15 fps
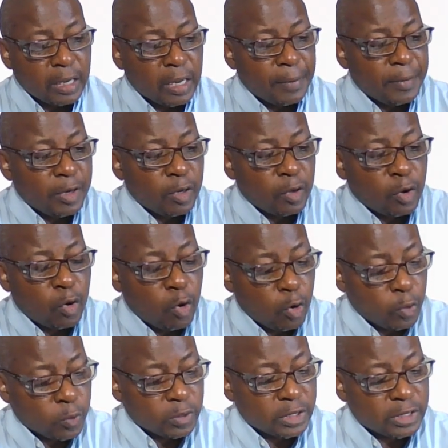I mean,
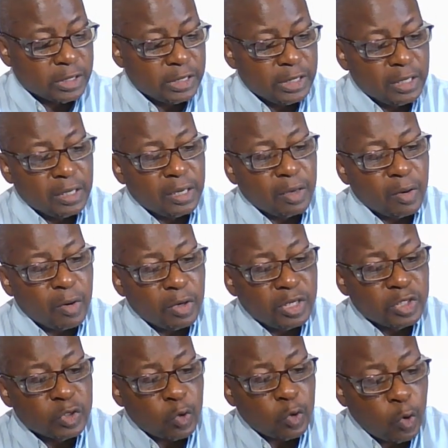God was, God
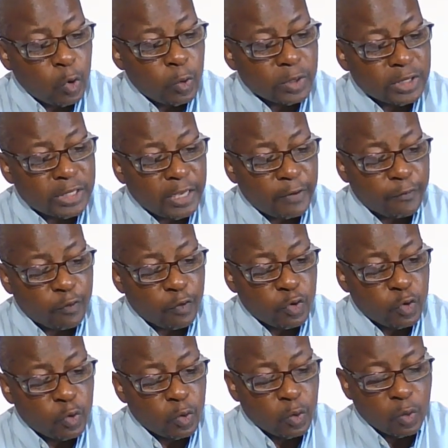is always there for
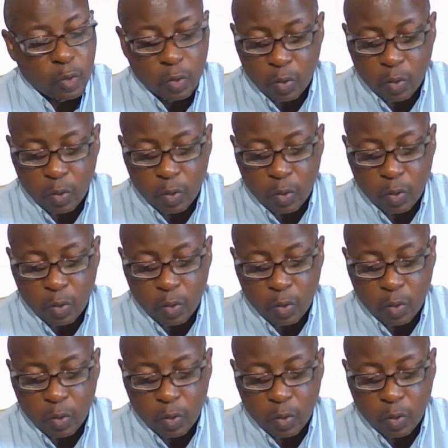you.